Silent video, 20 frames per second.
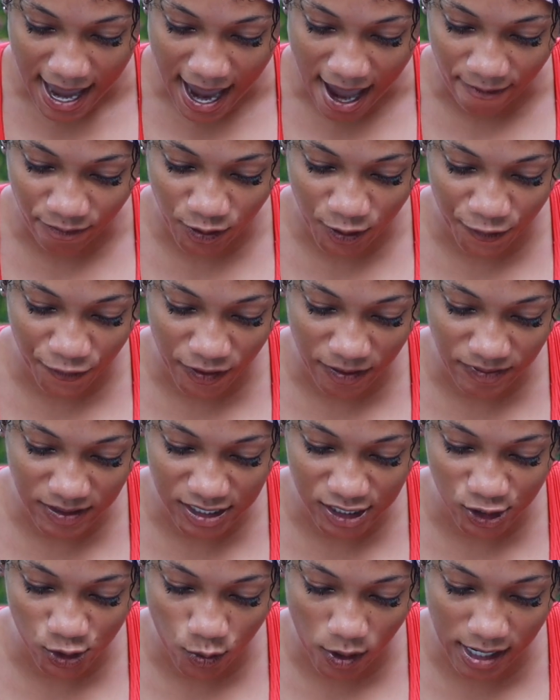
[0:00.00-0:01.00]
after
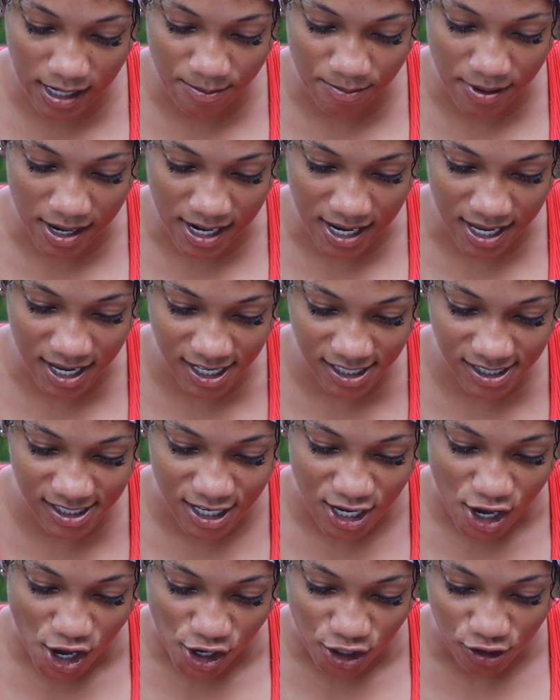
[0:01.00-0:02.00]
15 to 20 minutes,
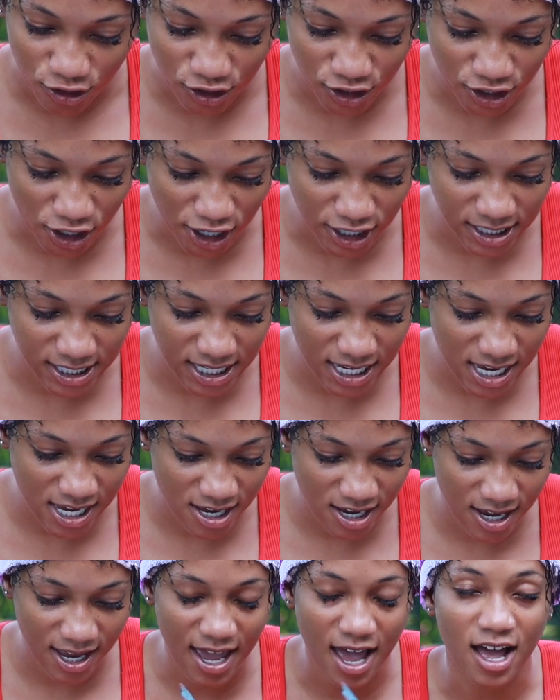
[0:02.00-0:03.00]
you'll start
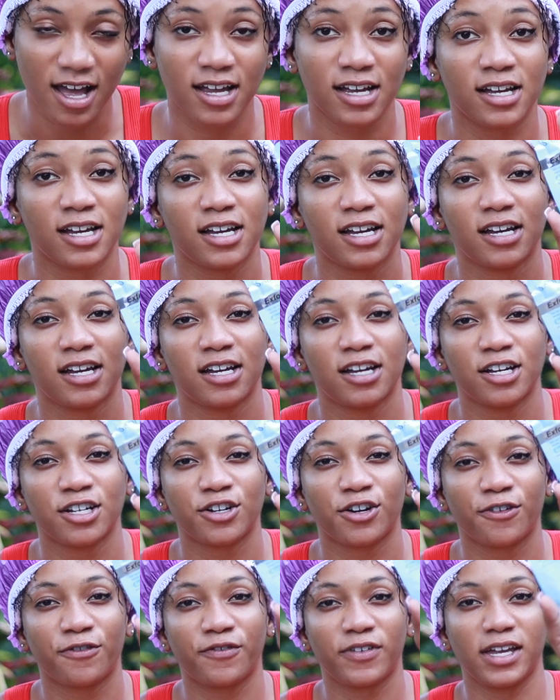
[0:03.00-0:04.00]
seeing
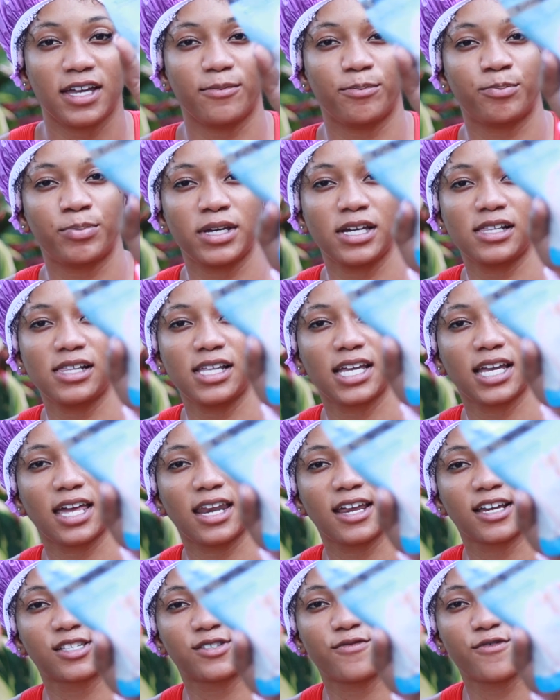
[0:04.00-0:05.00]
your feet peeling and
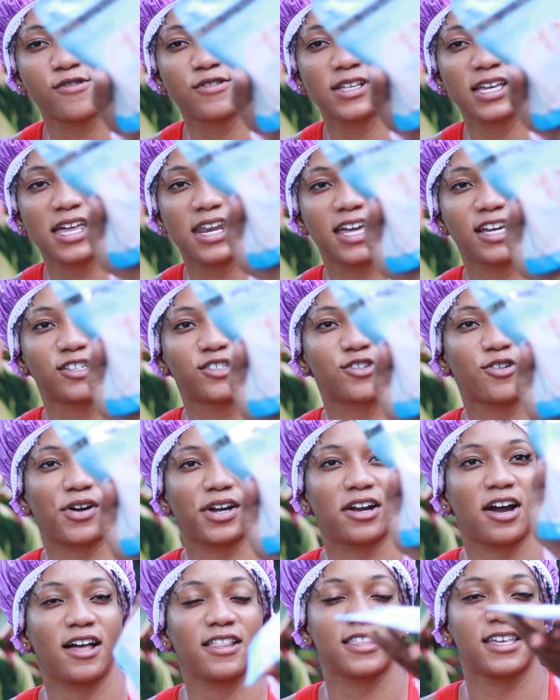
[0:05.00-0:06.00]
exfoliating. So I got